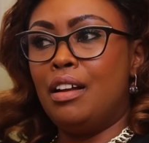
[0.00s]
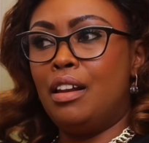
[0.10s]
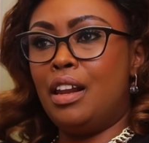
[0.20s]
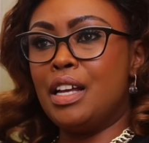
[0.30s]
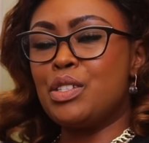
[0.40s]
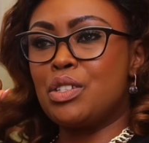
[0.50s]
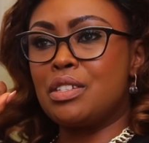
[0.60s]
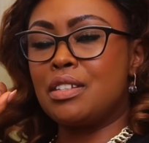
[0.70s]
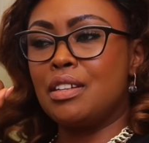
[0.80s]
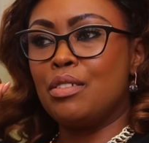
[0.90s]

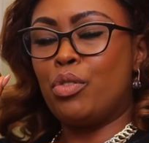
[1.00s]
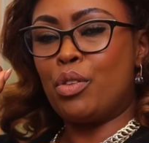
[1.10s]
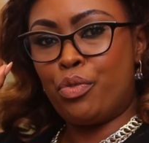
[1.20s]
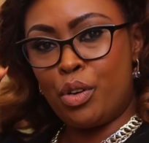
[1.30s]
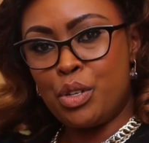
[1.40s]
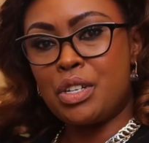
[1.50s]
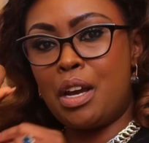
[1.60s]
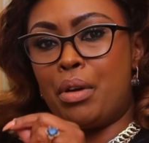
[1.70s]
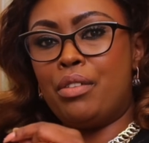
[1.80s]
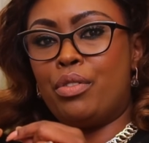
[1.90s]
let's, for the first
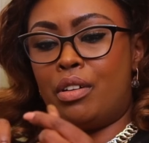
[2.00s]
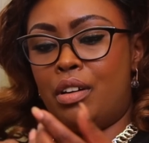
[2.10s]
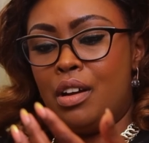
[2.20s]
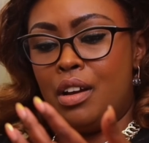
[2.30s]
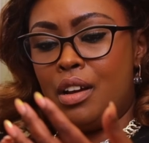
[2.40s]
time ever,